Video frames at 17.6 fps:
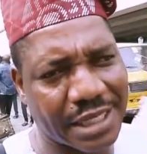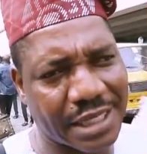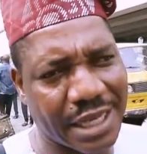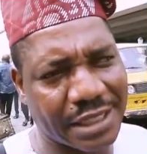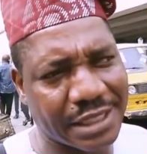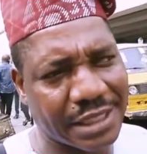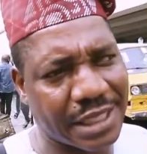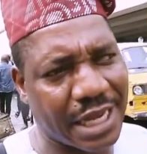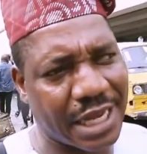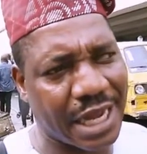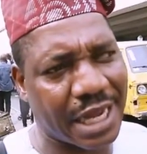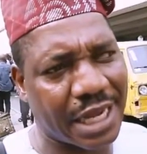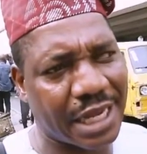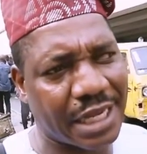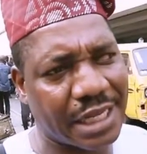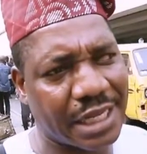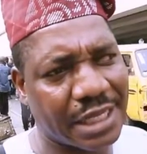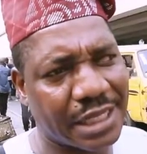Nigeria,
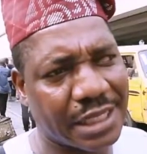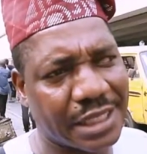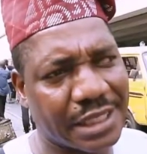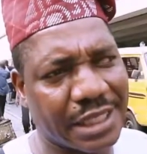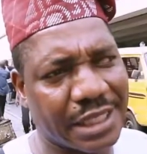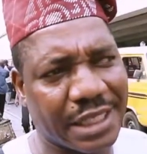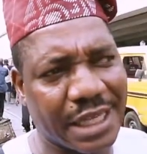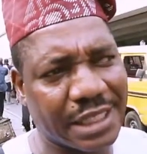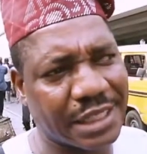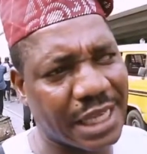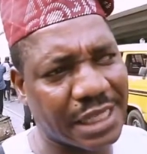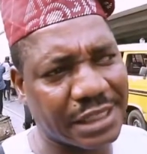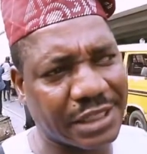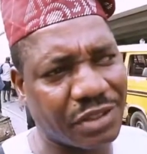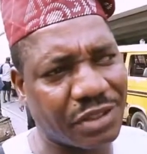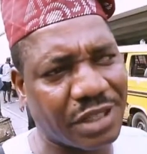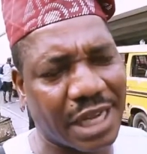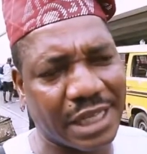the
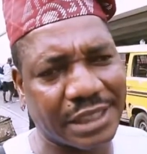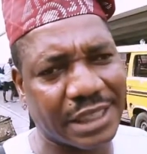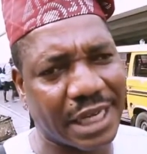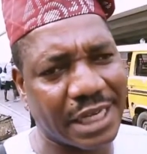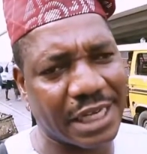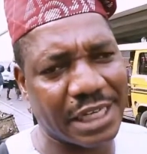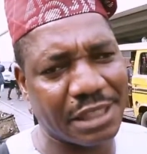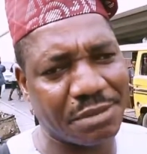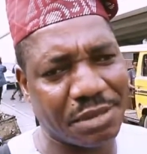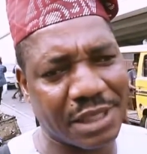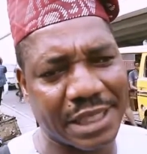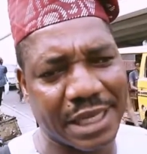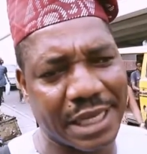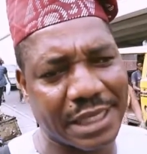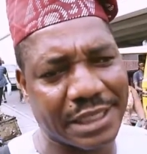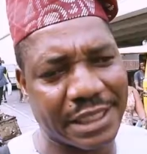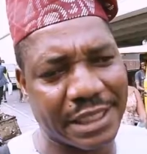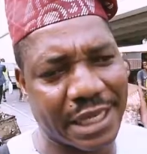greatest news that challenged me in
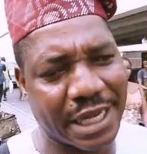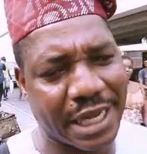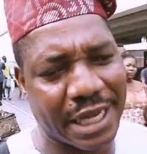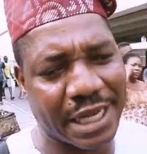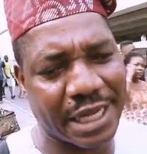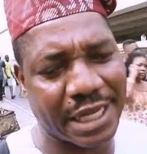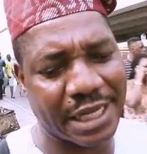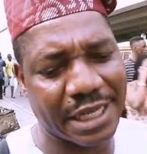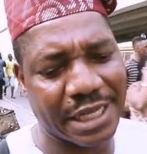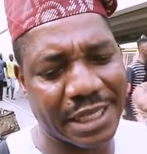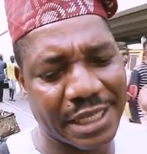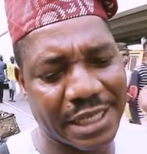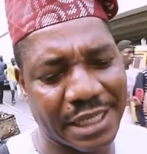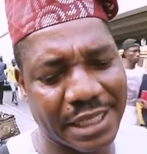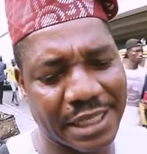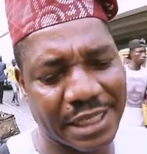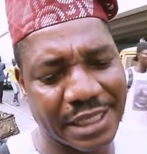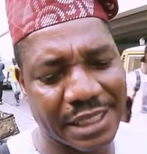Nigeria
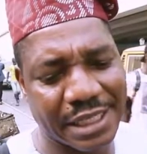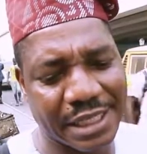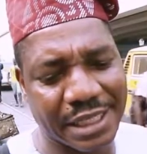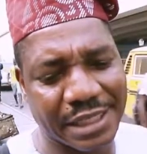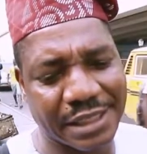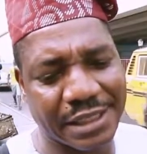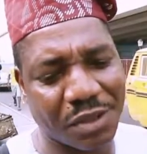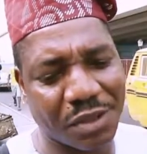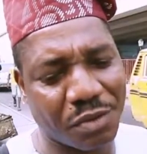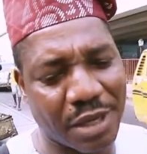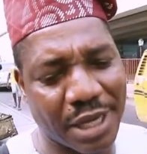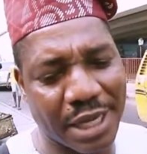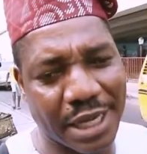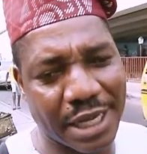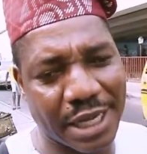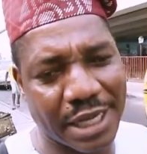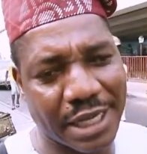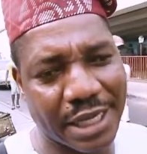is the
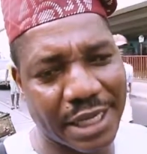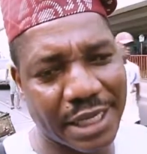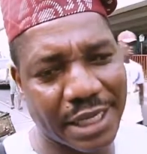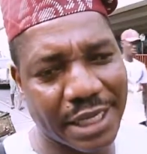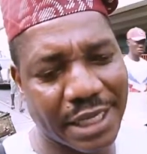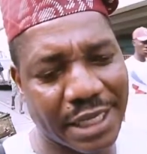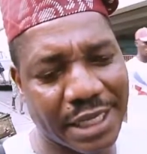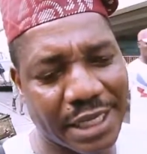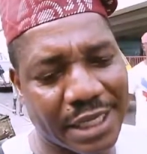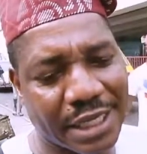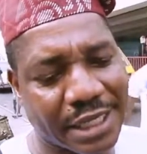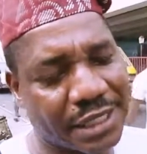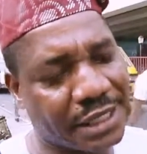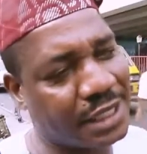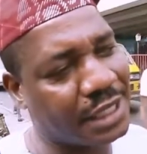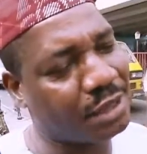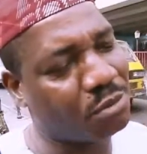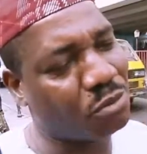way
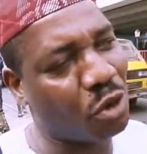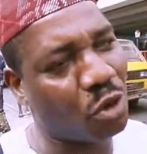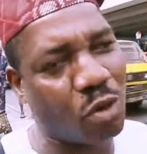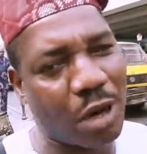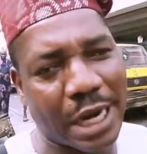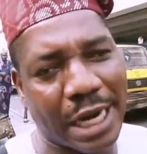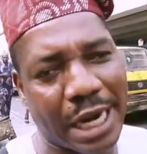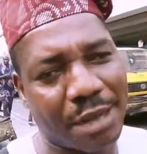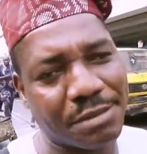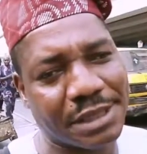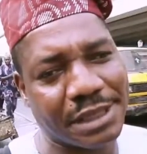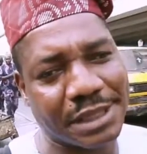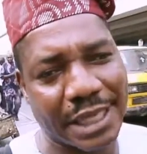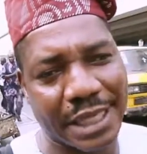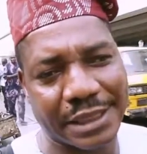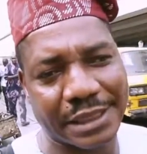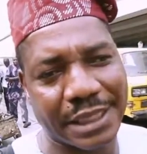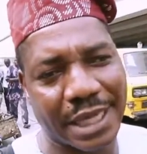the Boko Haram
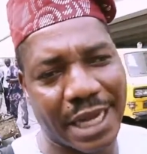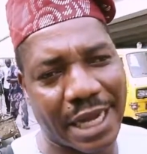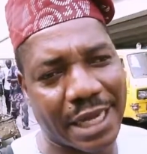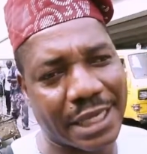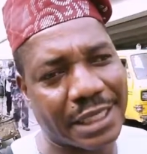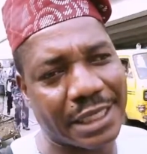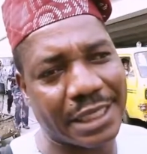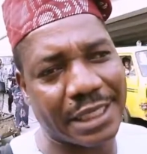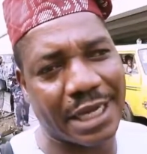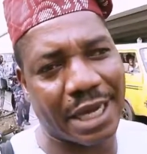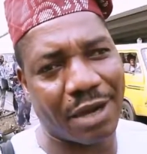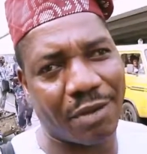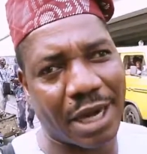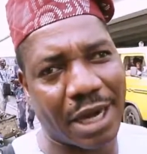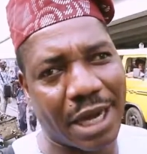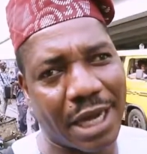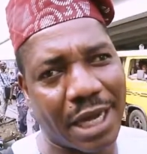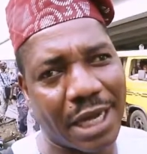set are killing
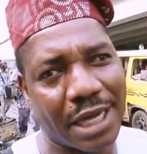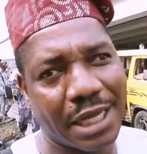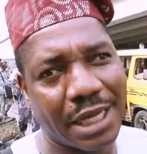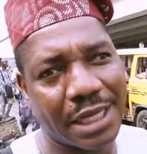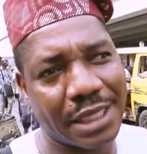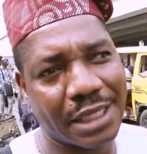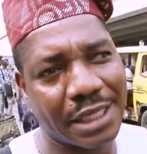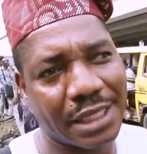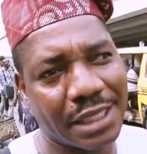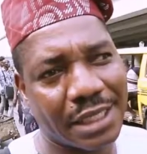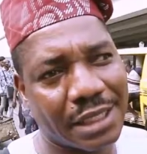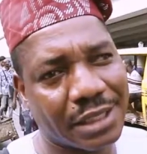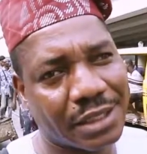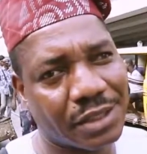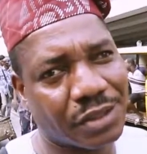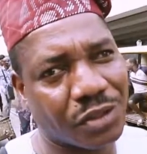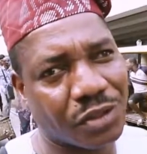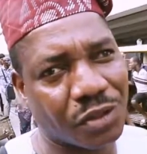our
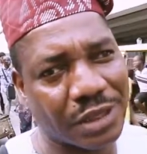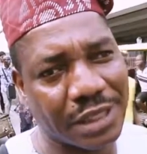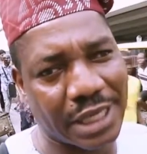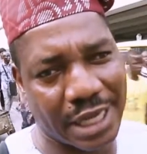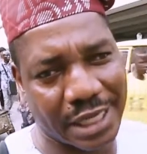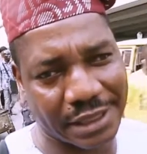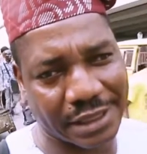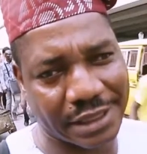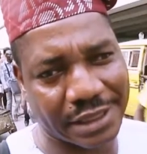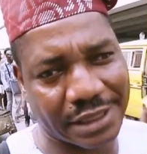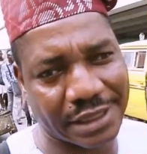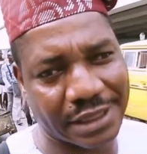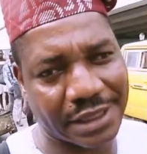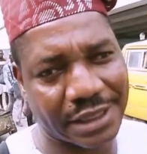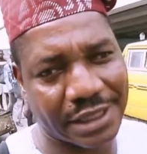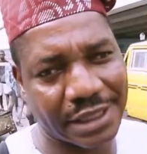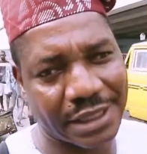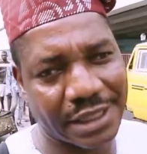soldiers
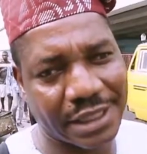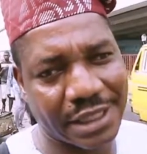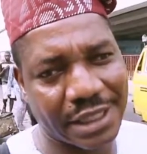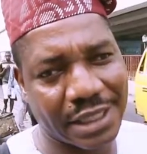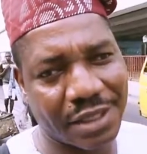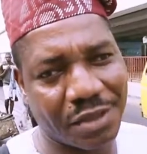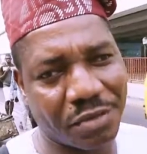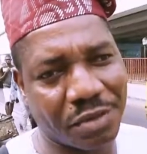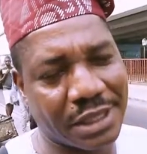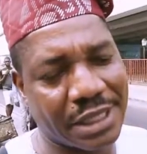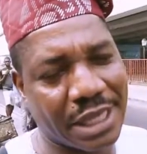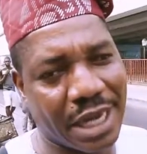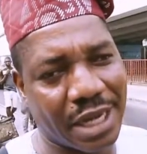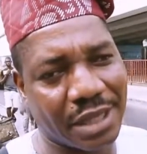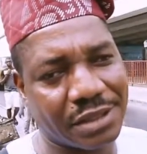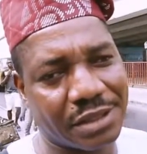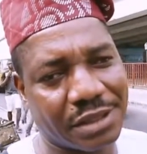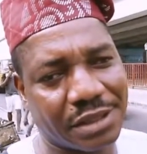
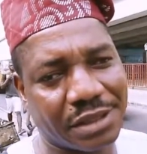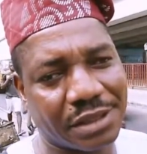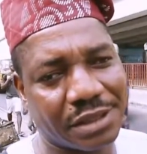without